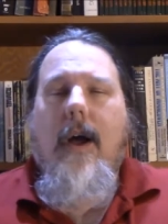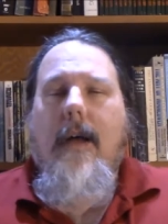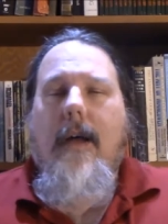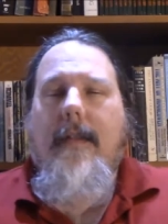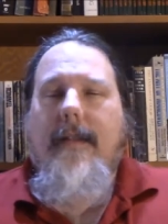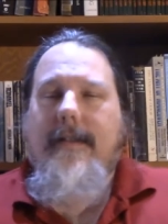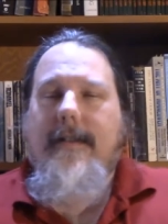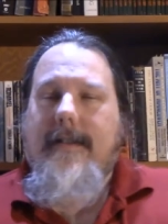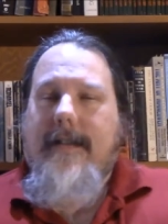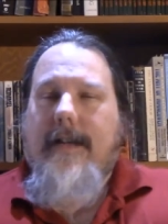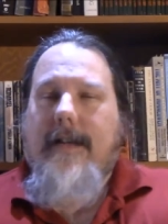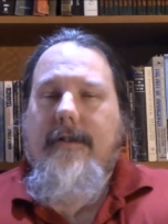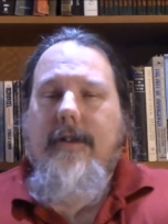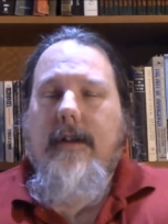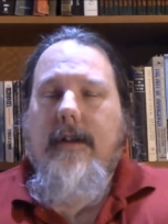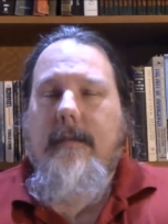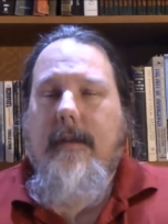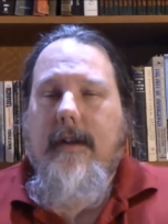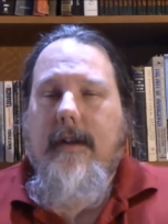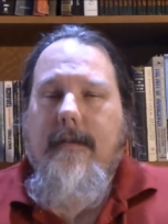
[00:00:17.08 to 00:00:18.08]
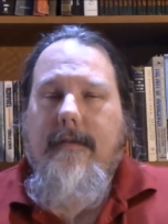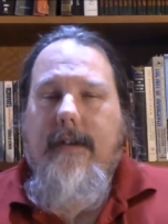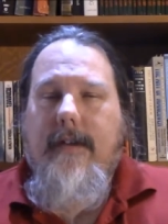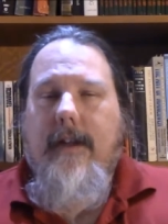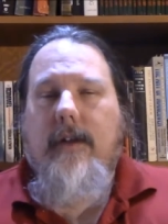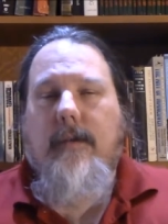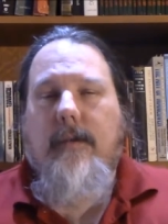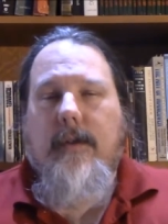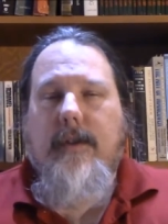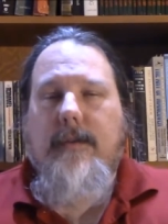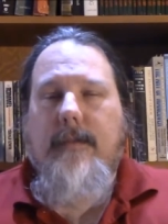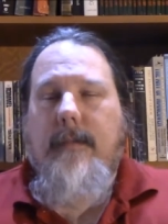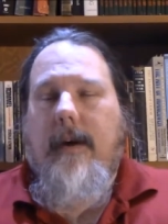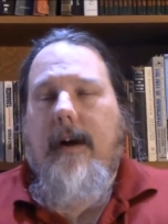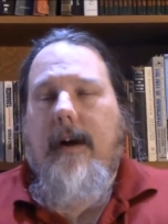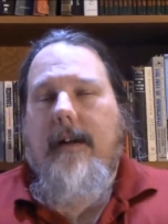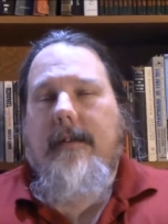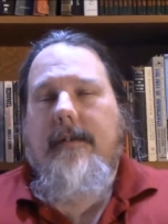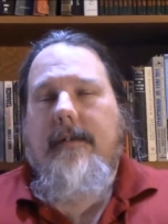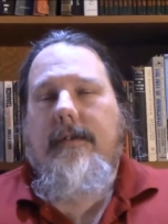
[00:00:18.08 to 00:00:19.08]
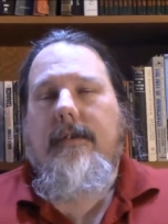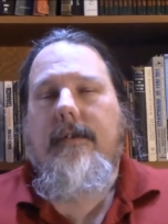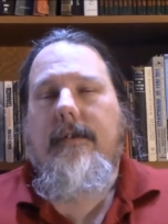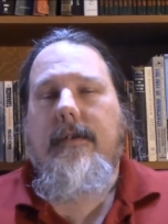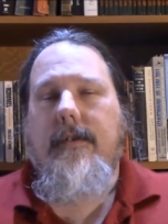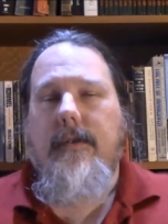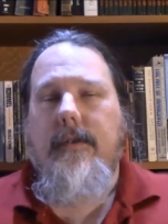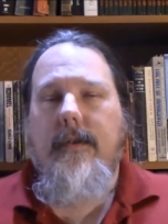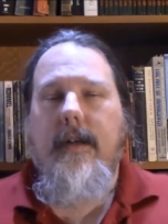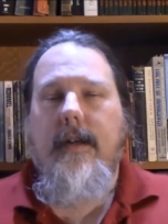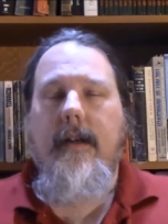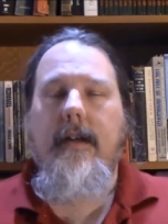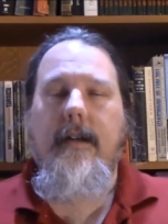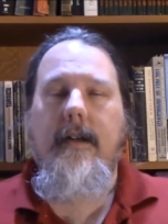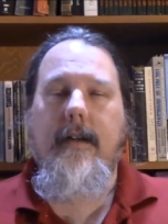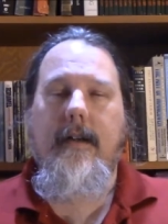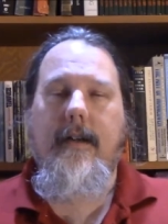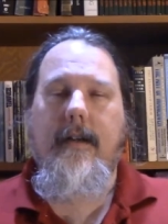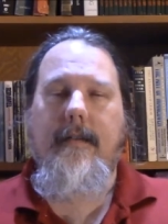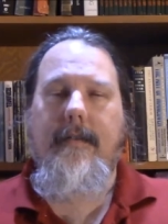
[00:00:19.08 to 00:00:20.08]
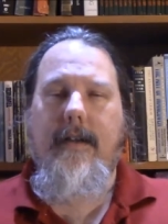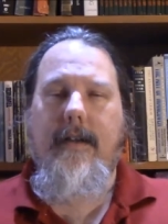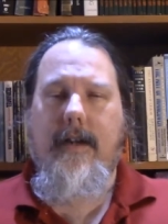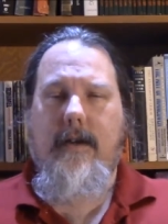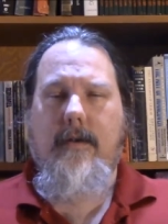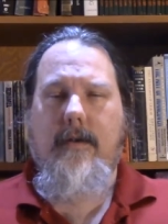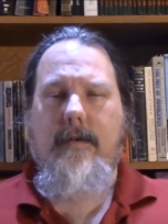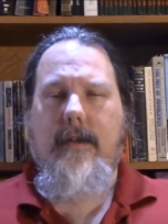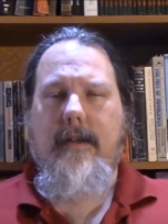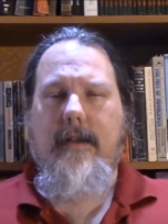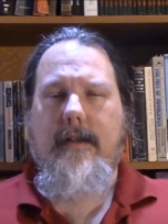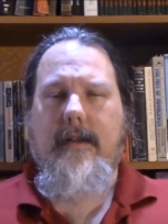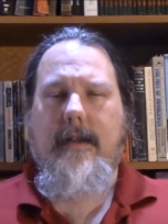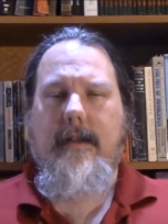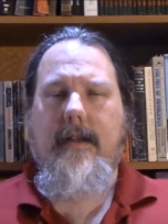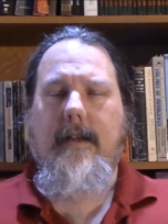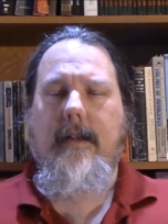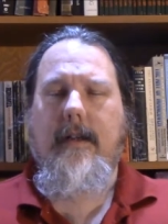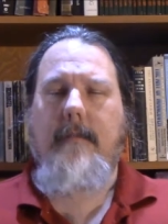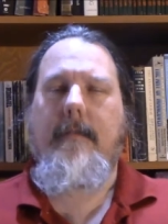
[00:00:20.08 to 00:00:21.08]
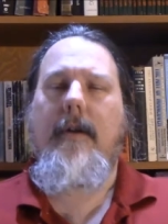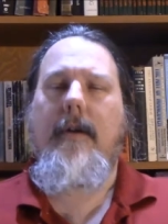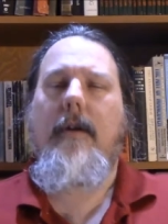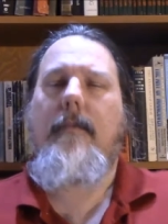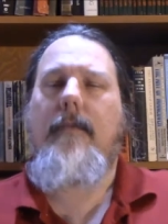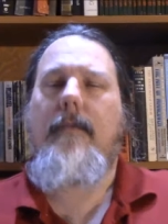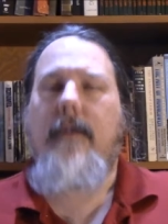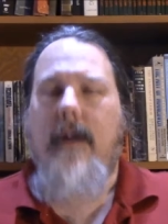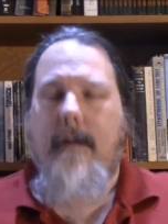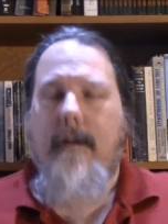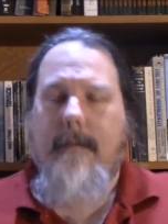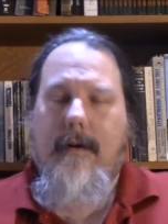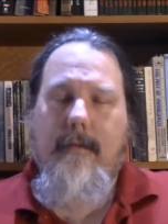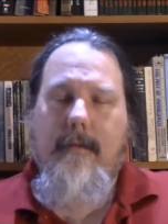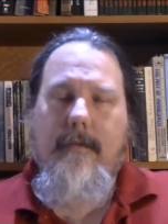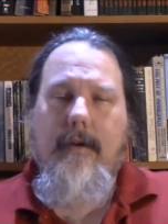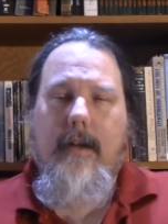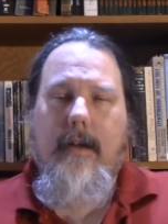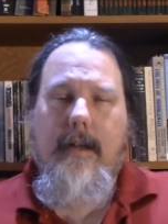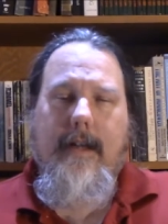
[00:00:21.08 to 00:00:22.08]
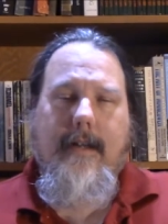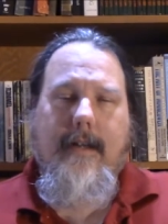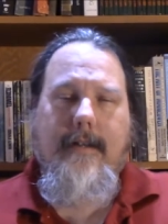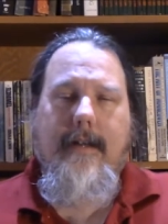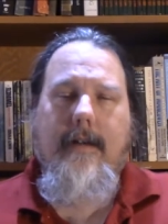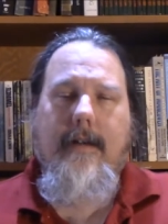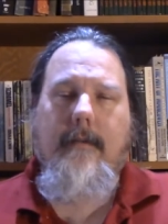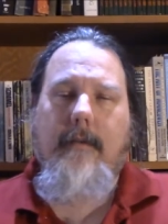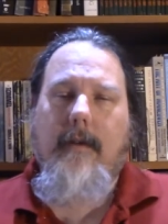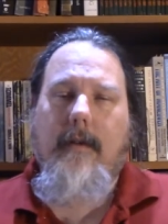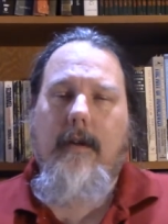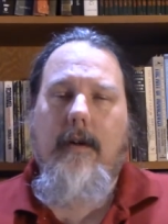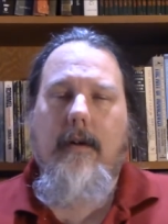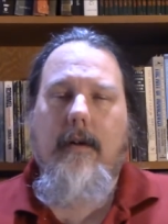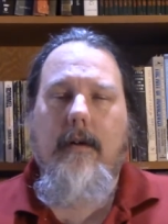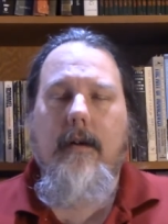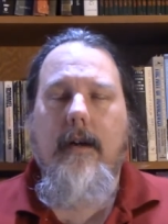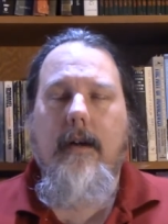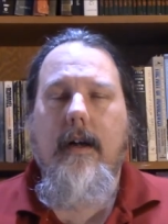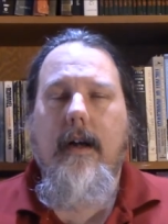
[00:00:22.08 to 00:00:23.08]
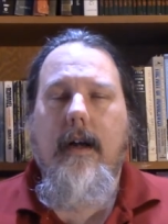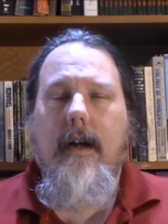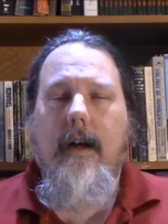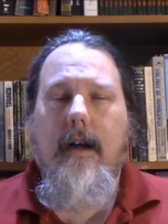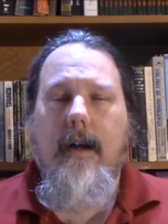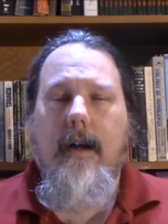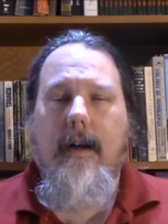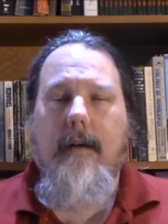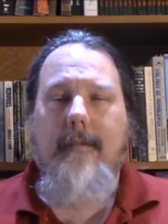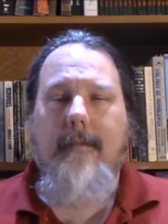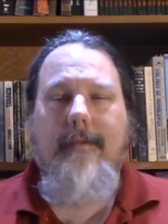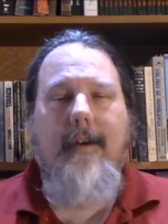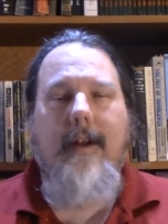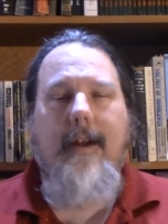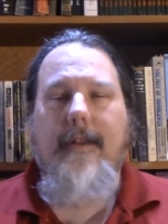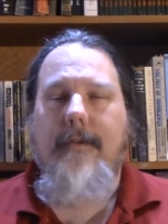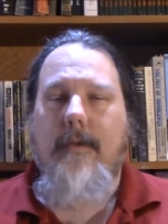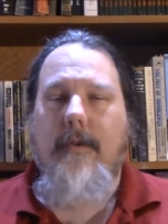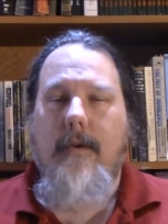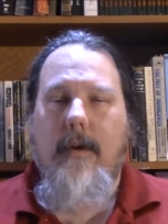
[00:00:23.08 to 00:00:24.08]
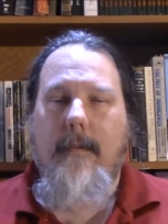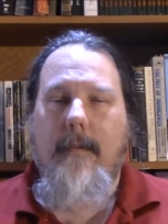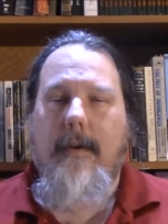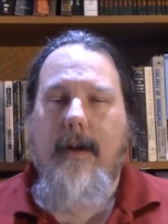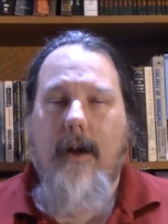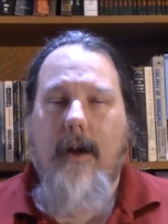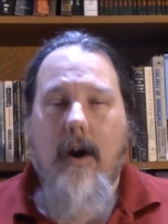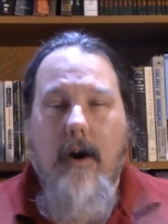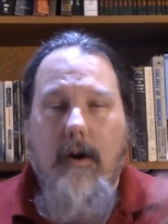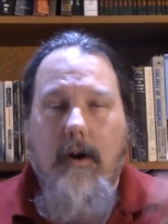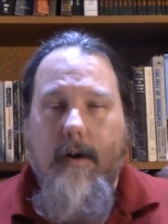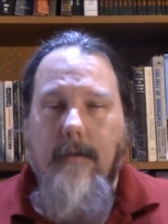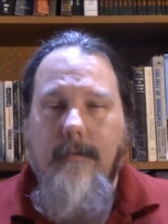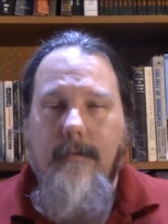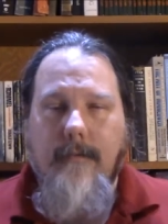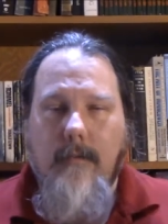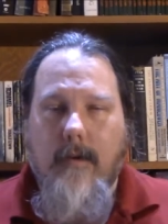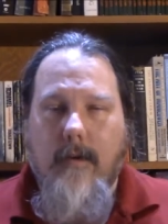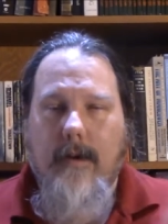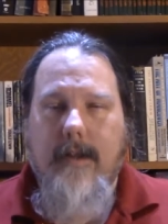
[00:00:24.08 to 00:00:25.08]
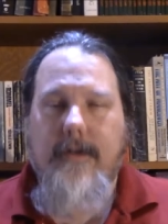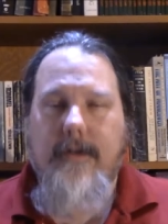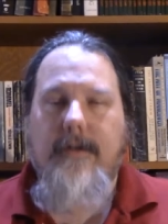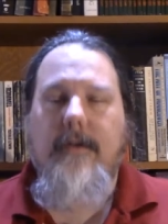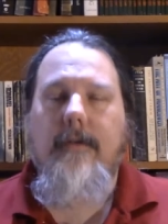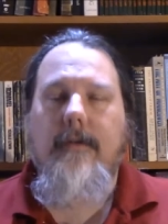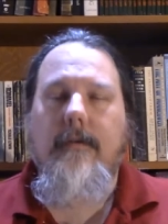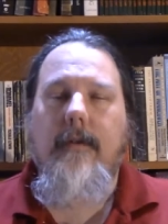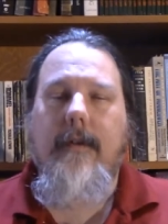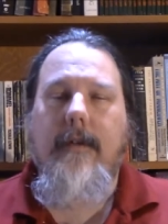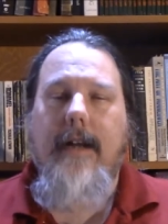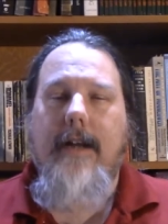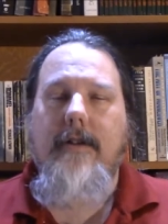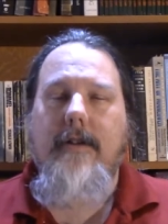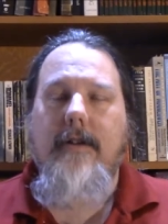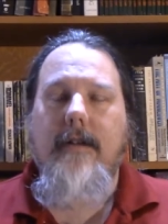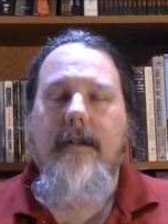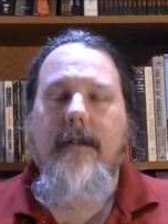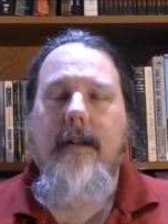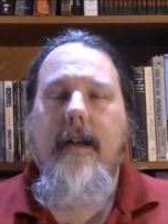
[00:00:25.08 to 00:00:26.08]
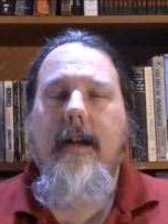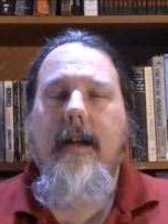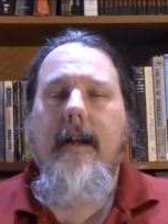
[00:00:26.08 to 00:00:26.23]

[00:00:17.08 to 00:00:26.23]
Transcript: this is actually going to be a video response to a video that Itik Beer put up. I'll put a link down below, probably throw it up in a card in one of these two locations.